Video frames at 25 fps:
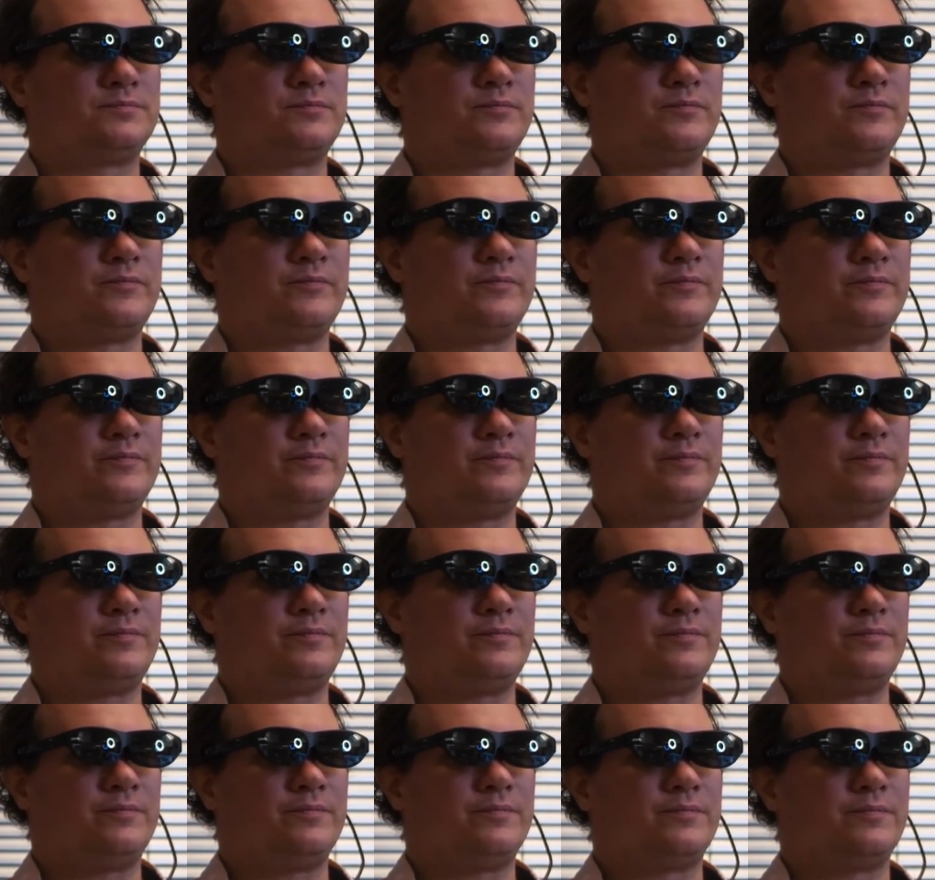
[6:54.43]

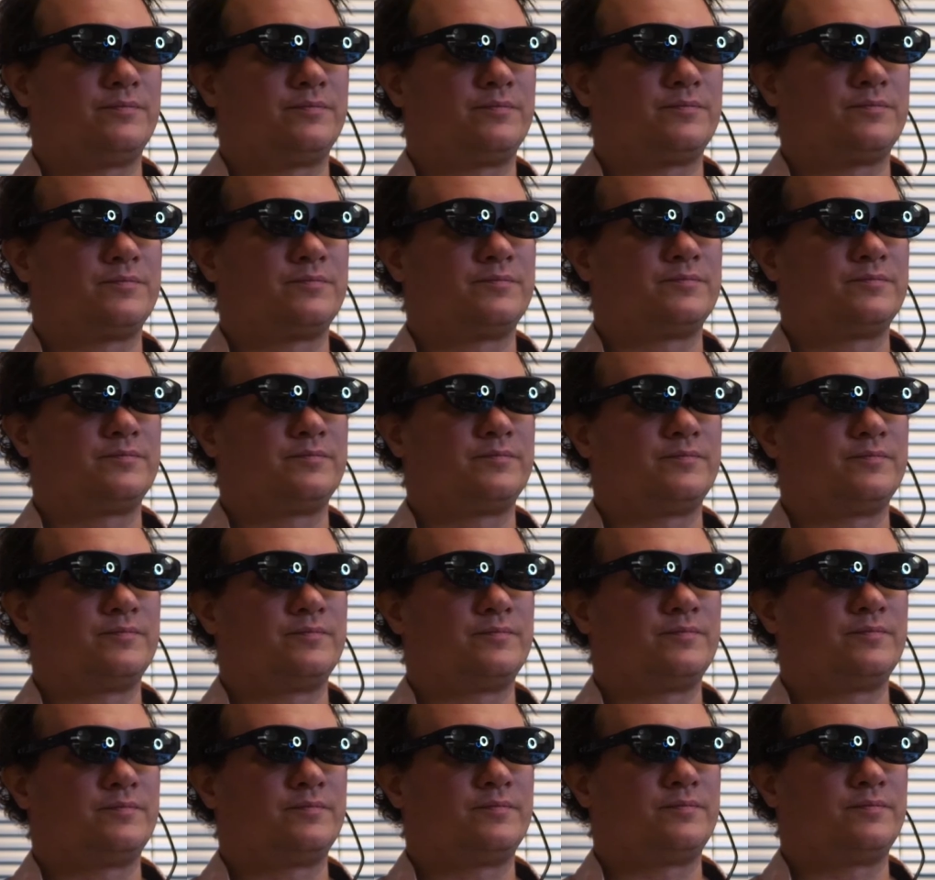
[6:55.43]

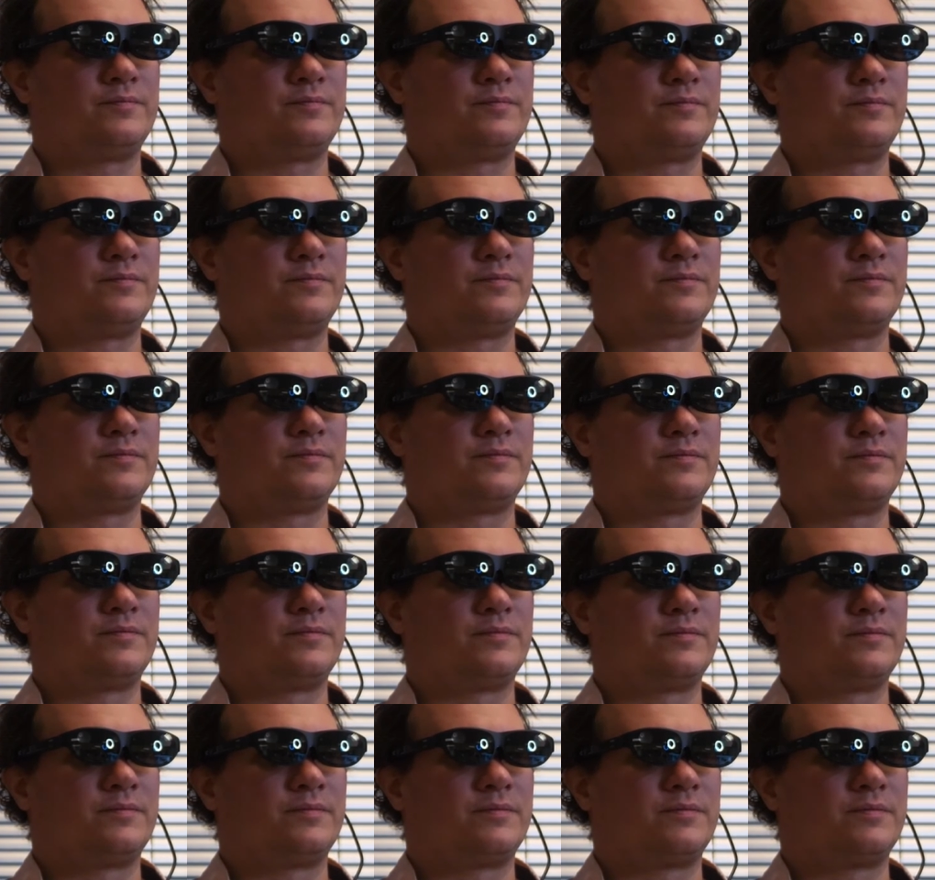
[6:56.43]

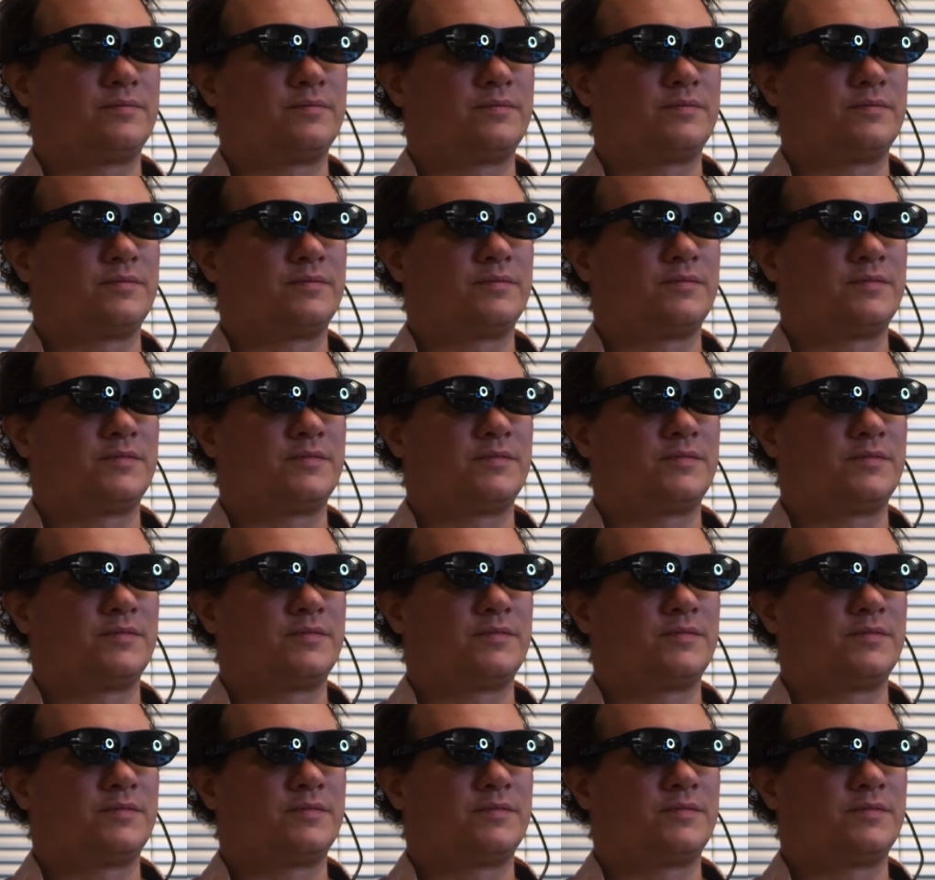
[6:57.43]
[no speech]